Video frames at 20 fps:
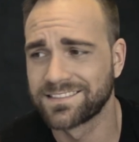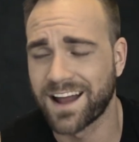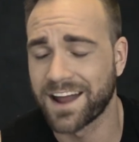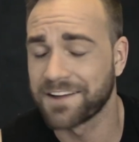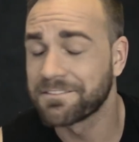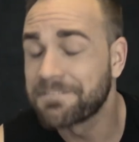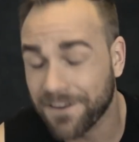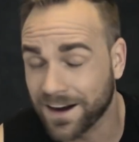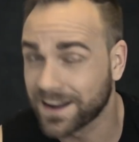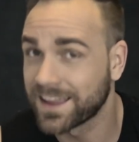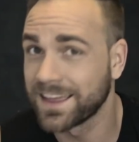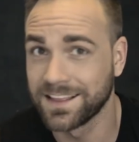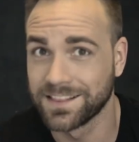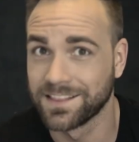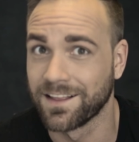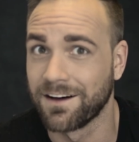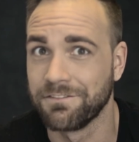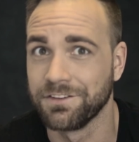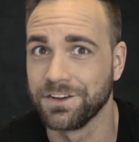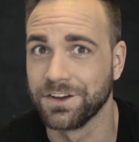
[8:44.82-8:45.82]
I fucking
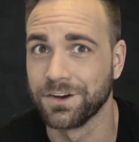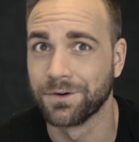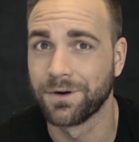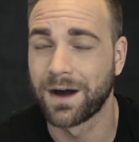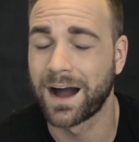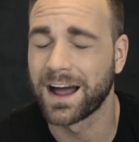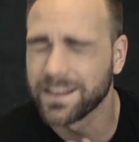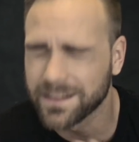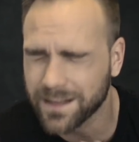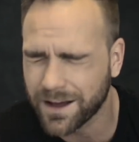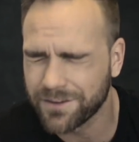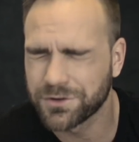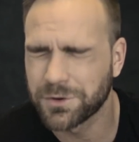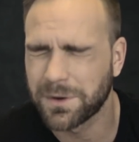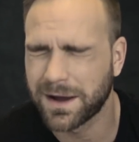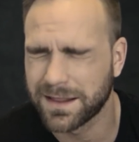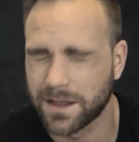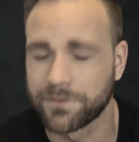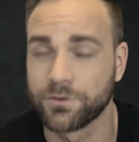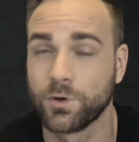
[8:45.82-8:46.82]
love you. I love
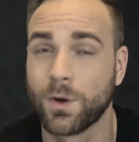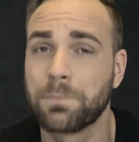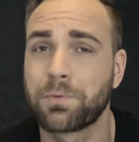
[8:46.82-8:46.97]
you, I love you.